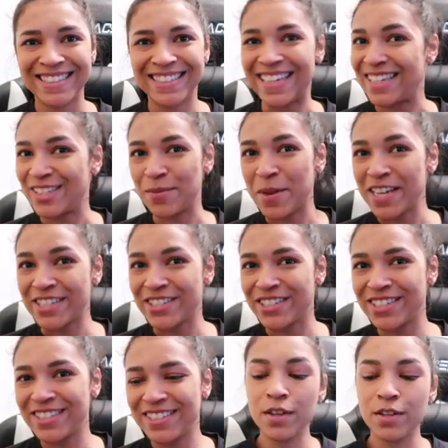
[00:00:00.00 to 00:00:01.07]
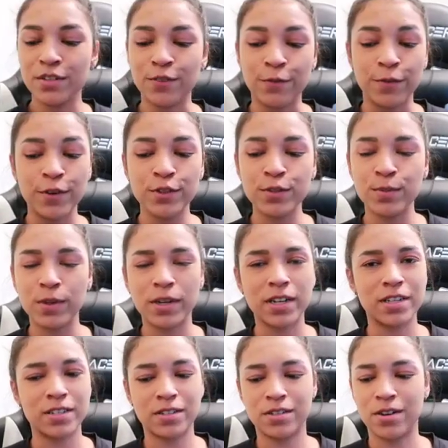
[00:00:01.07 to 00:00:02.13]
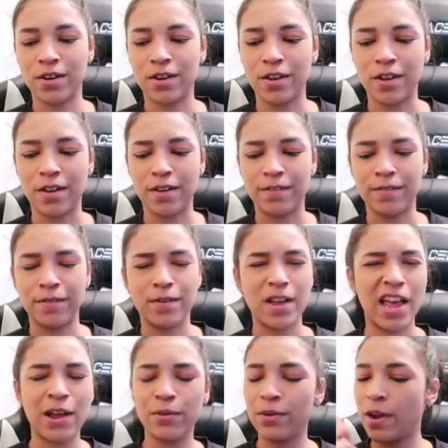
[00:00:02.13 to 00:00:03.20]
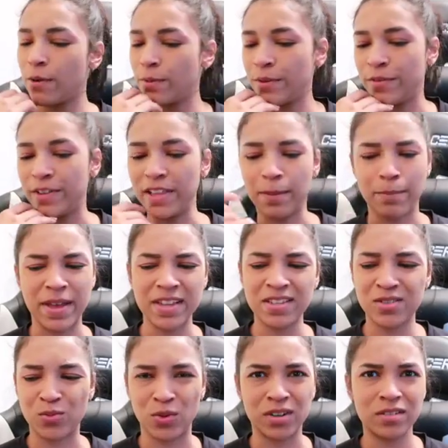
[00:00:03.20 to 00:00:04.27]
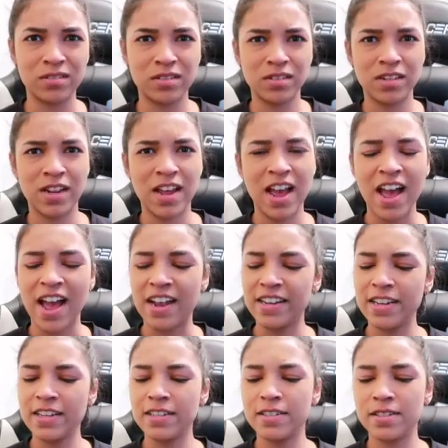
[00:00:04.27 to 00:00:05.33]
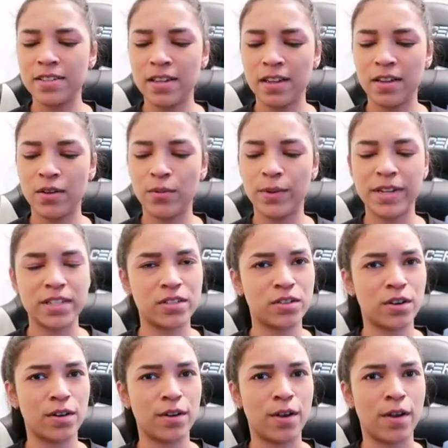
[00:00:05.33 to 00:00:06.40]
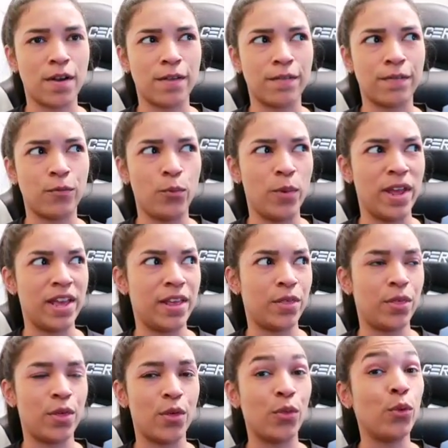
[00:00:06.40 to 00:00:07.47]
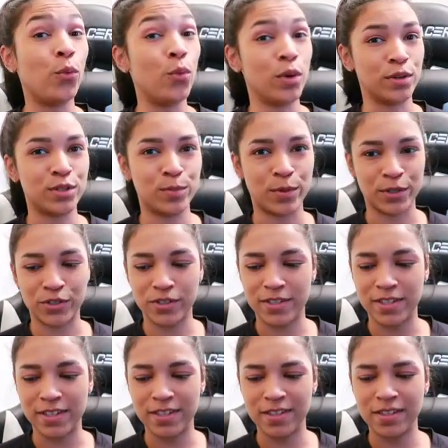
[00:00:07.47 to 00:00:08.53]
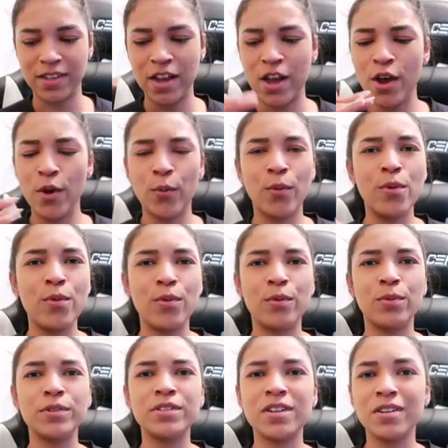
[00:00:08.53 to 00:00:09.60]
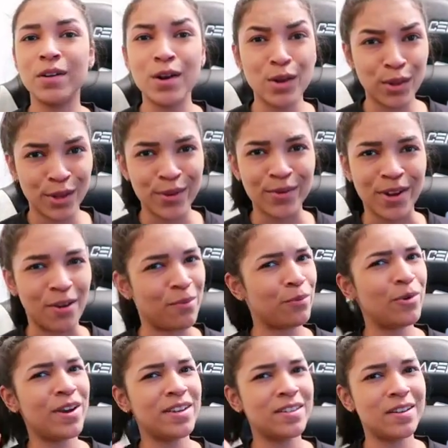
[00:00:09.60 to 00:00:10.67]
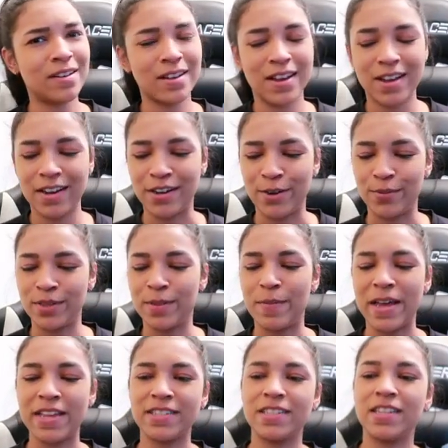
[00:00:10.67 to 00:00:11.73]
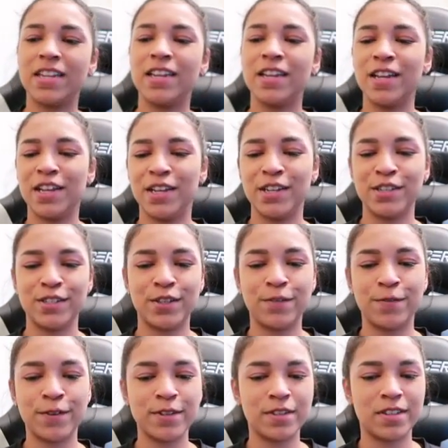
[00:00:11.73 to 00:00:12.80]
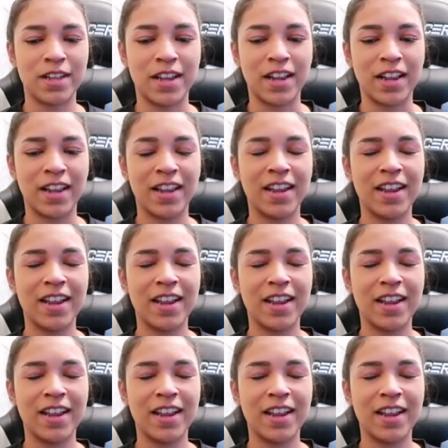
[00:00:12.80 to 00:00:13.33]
Thanks so much. So first we're going to start off, how are we feeling? Best, worst? I guess we can start off with the worst purchases. We'll start on a low note and we'll end it on a high note with the best. So the first thing,